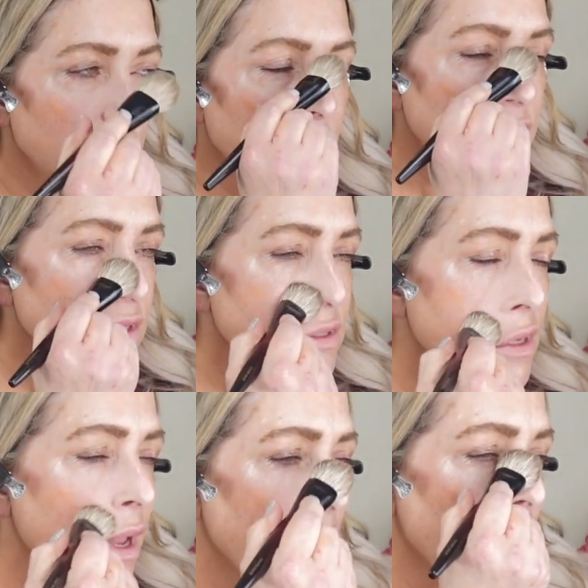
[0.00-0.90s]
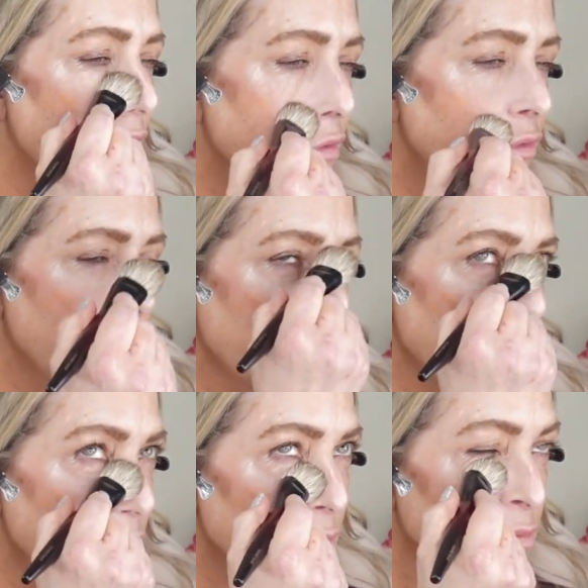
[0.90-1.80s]
It doesn't have
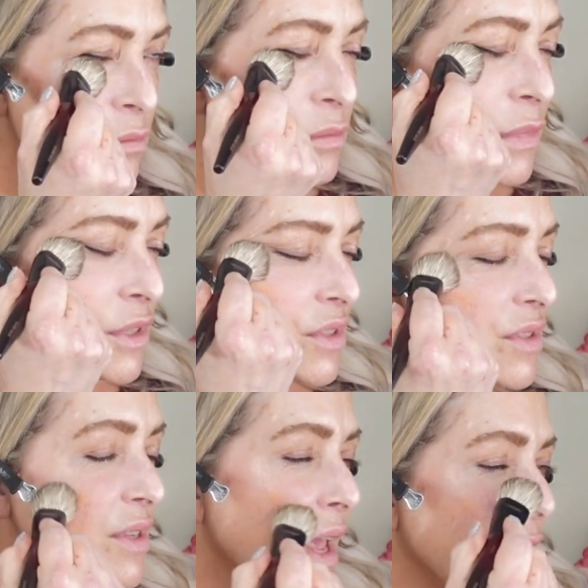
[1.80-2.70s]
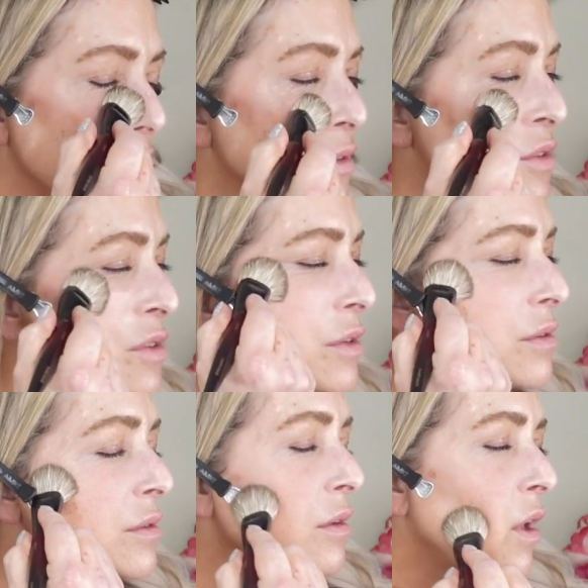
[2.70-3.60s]
a scent
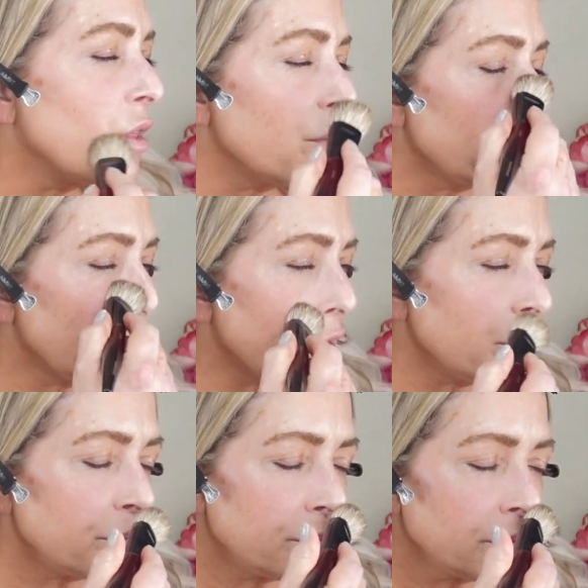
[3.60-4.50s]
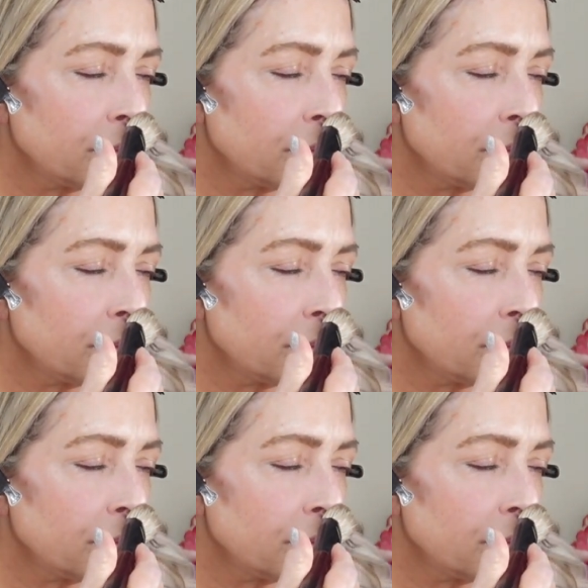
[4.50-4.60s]
other than